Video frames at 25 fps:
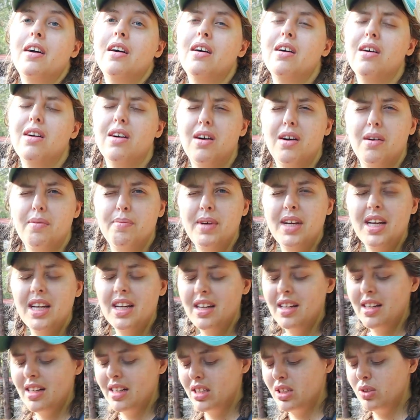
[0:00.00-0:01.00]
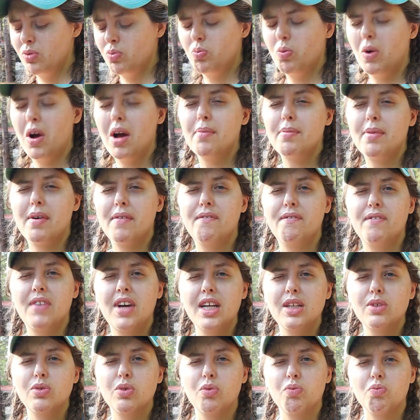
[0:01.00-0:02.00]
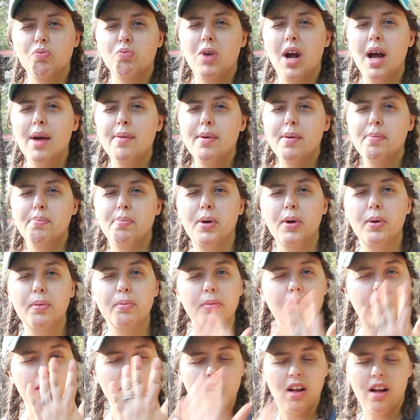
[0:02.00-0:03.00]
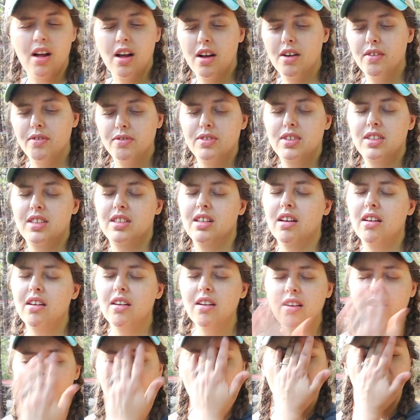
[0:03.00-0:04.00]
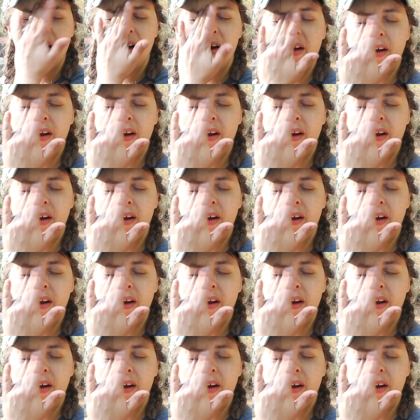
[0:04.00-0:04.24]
Oh man, I just wiped my face with rabbit poop gloves. Ugh.